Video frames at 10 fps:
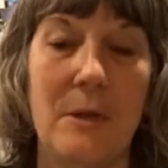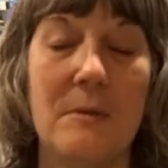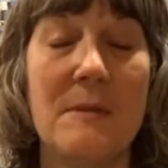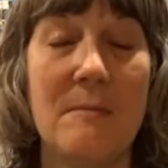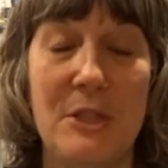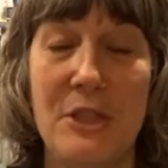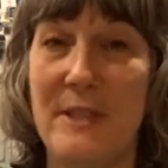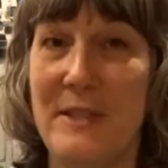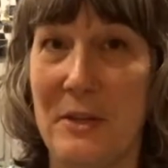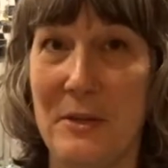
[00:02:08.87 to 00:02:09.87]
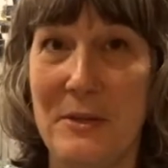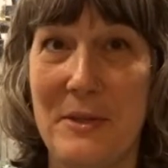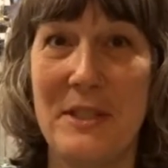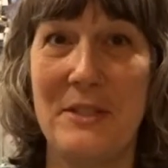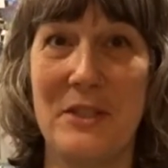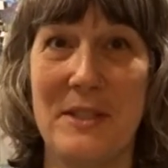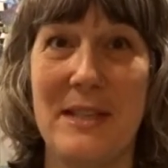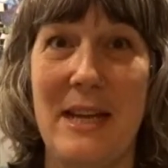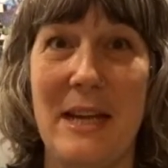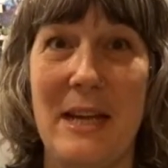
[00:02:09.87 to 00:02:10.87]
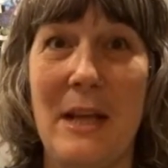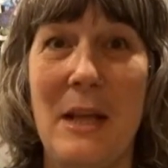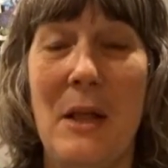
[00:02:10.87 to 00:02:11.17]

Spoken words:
It was much easier to just take